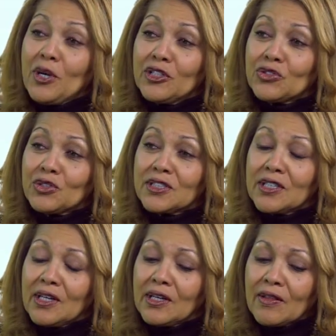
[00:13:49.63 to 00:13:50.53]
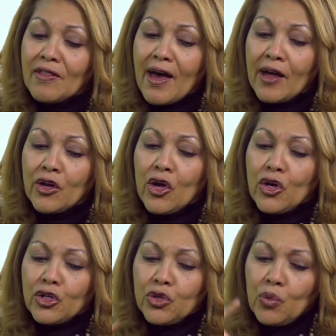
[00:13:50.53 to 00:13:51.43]
interesting that
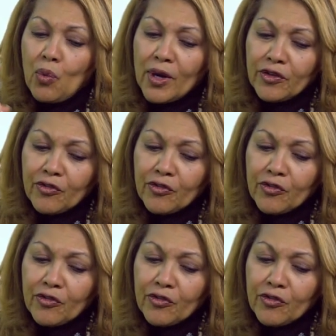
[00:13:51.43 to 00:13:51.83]
you went